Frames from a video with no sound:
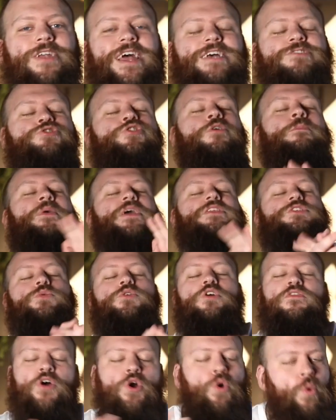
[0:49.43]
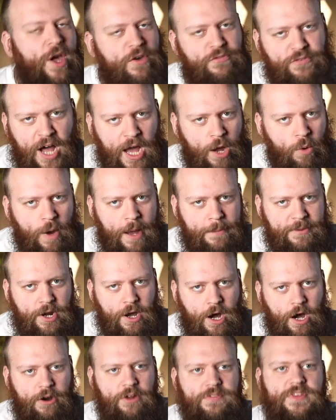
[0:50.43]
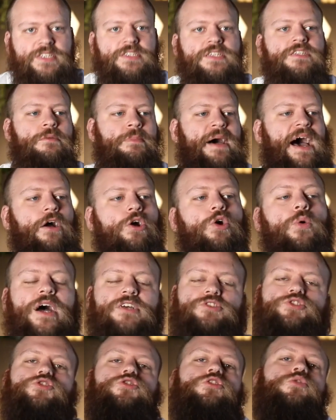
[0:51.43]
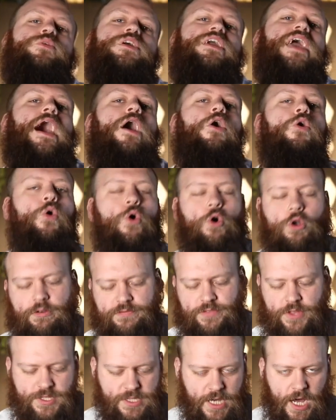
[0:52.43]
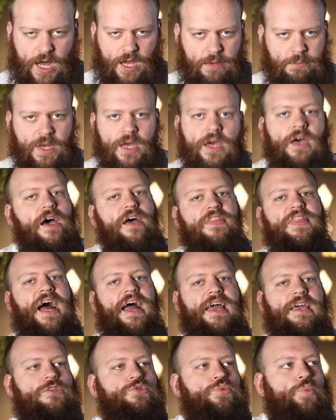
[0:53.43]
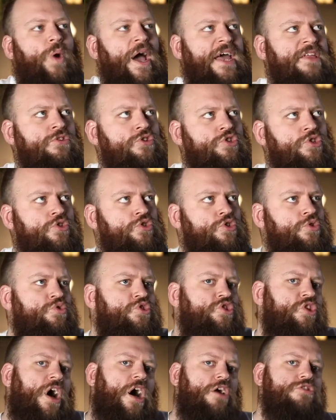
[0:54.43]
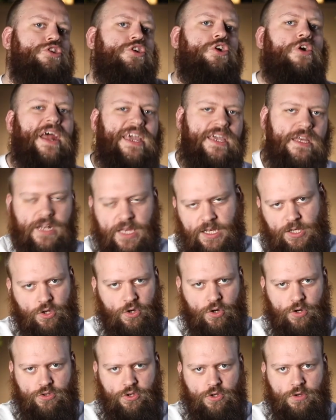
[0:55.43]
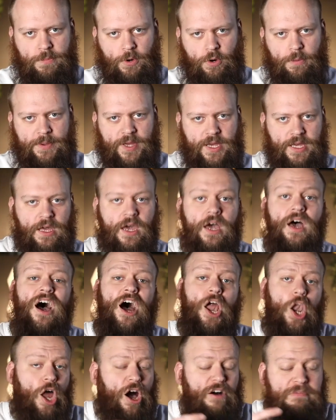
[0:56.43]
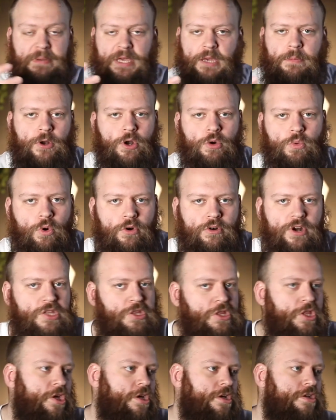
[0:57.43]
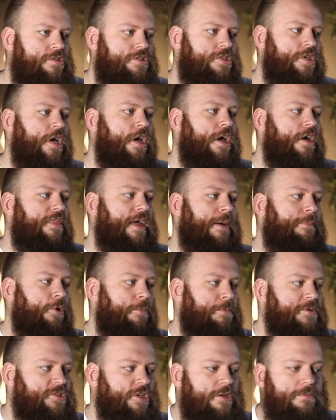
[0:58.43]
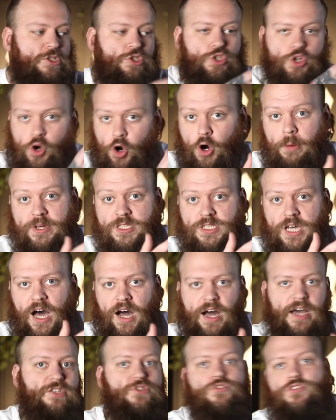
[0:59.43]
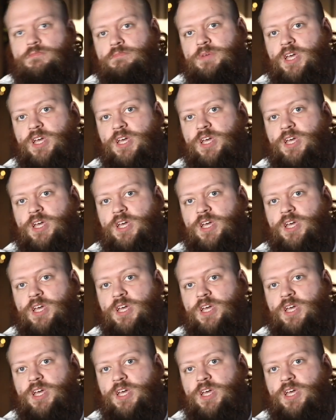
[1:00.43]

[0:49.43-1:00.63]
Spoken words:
jump into another quickfire webinar, and this is about a question that we get all of the time, and that is, when should you start training your new puppy? A lot of people are worried that their puppy's going to be traumatised from being